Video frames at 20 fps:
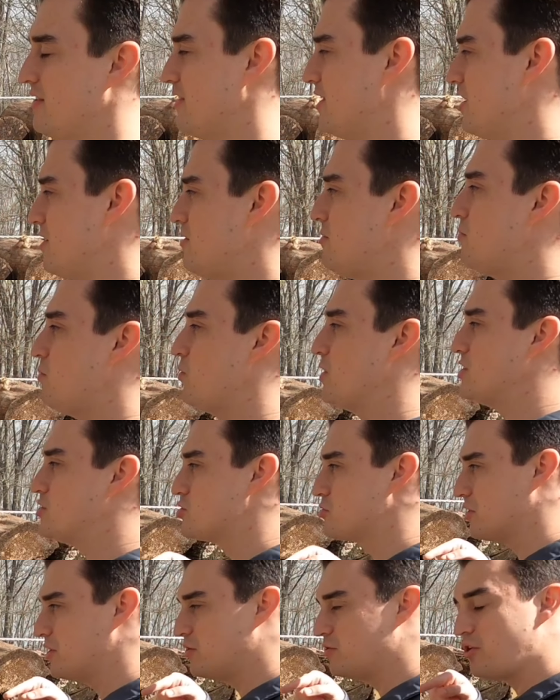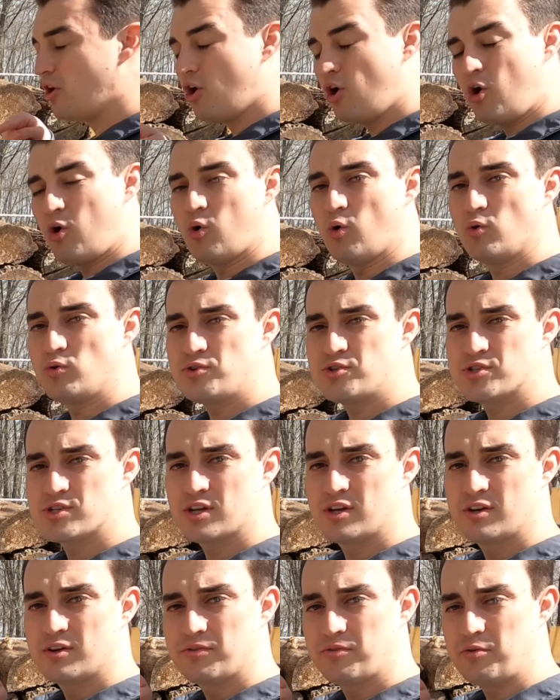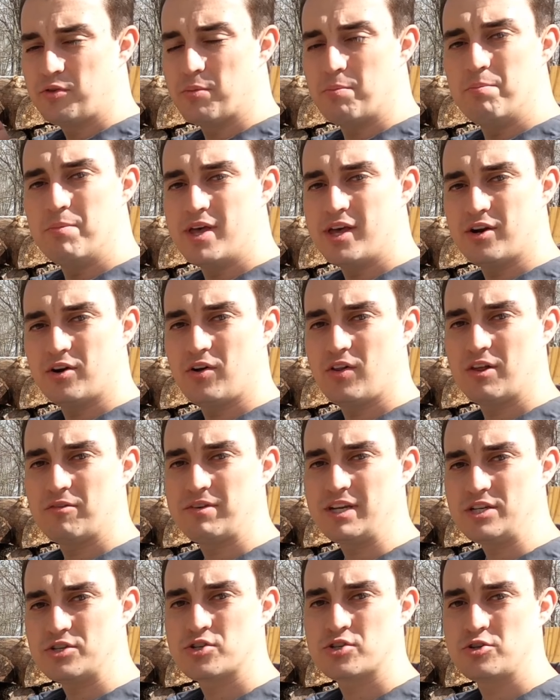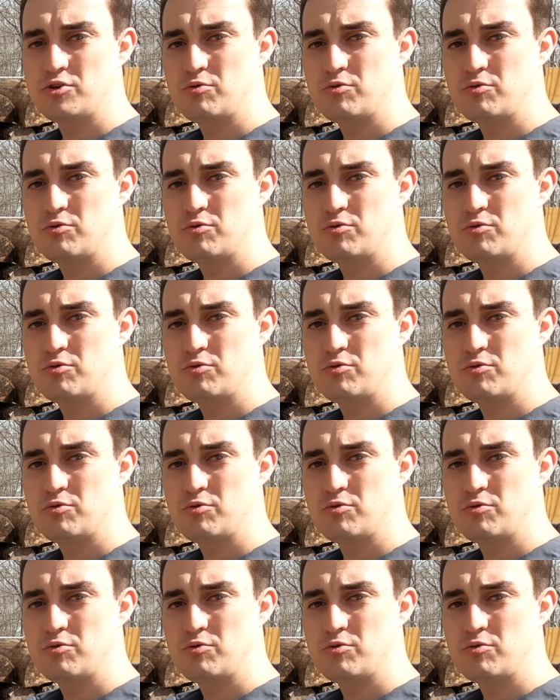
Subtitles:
Then we drilled holes through the middle of each